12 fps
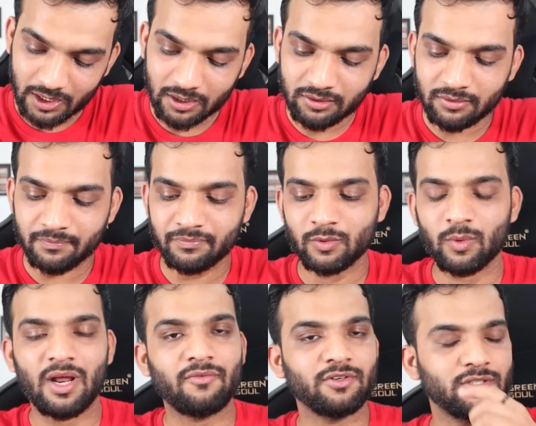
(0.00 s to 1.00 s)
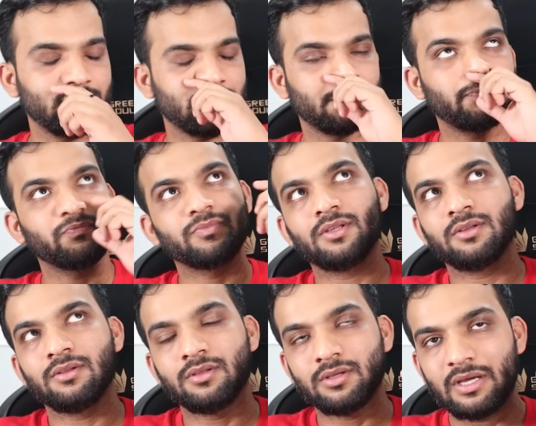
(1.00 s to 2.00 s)
Done. What after this?
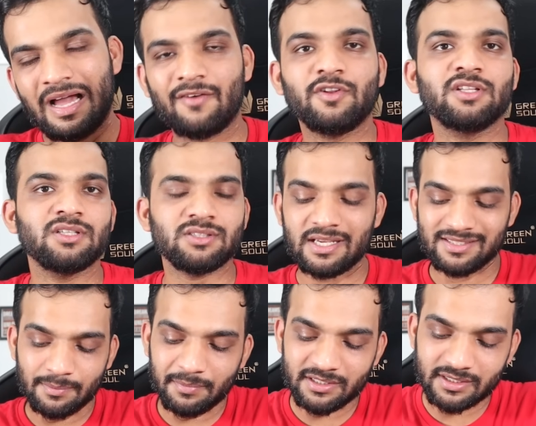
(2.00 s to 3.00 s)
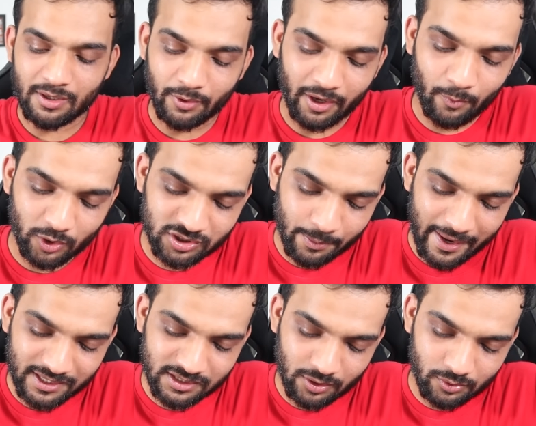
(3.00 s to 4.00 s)
After this, I simply say, okay, what's the
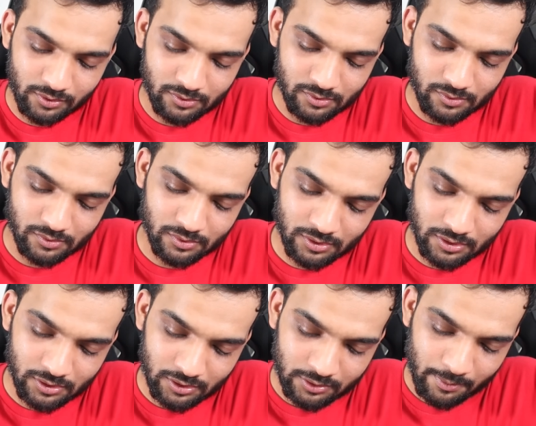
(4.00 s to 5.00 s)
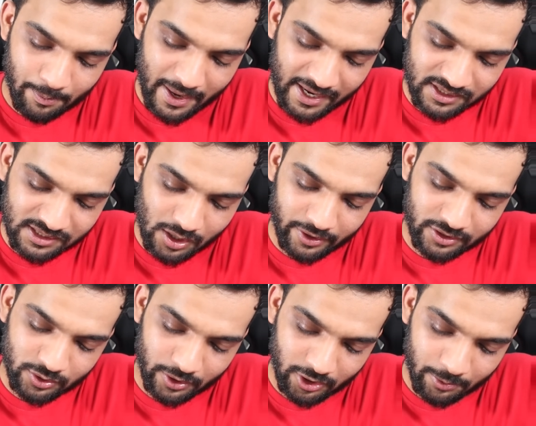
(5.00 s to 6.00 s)
max count? Max
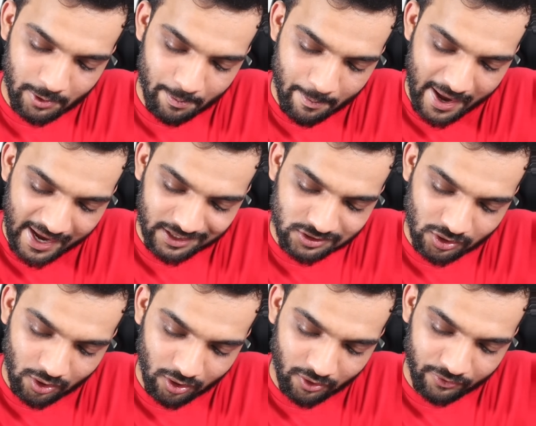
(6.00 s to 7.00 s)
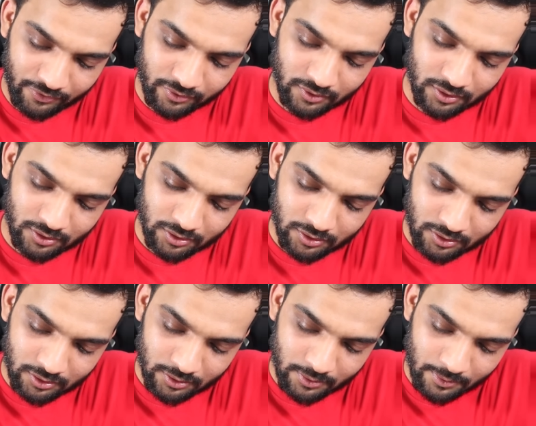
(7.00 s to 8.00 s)
count is going to be max of
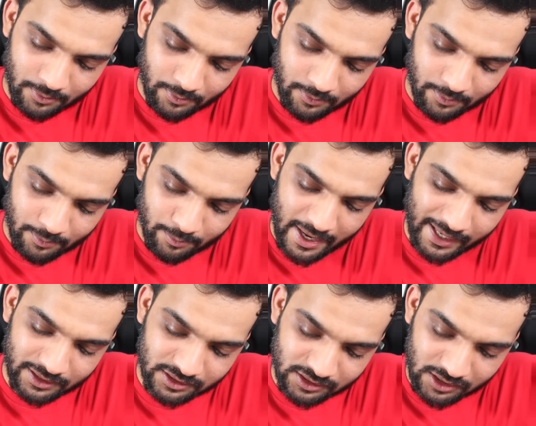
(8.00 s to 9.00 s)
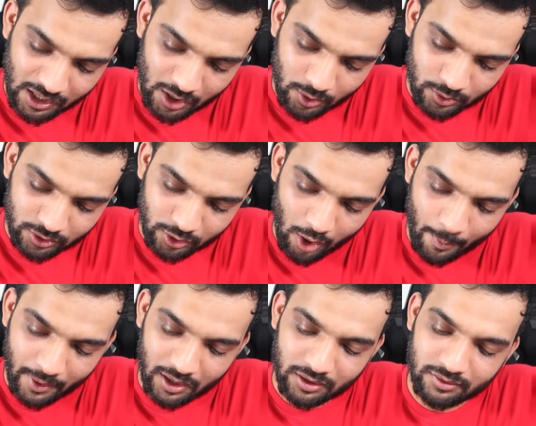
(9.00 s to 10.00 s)
max count,
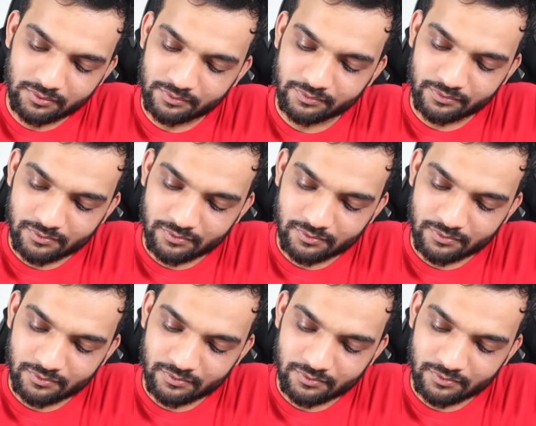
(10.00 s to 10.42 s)
comma,